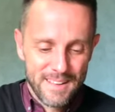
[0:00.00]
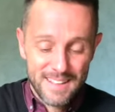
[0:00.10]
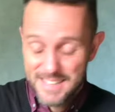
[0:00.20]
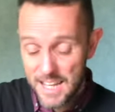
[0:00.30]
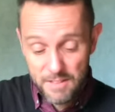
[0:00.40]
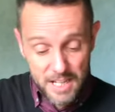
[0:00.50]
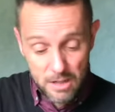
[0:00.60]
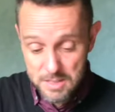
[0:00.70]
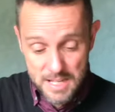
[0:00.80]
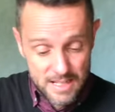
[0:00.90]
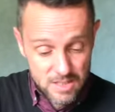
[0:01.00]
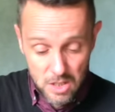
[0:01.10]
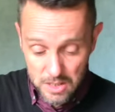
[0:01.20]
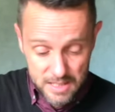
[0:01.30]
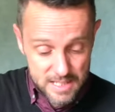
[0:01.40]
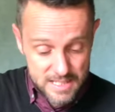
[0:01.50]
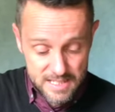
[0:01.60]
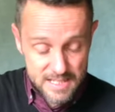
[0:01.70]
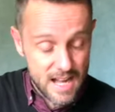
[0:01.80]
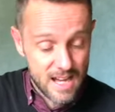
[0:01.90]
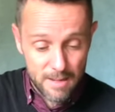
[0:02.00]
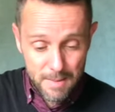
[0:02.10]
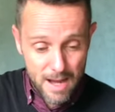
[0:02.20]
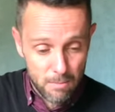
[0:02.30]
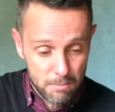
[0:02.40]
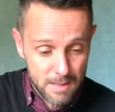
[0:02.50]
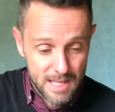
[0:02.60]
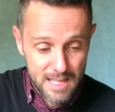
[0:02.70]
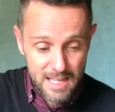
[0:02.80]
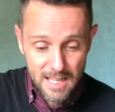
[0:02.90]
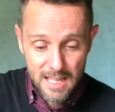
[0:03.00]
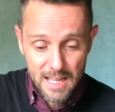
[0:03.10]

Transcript: And David here says, look, this is not about me.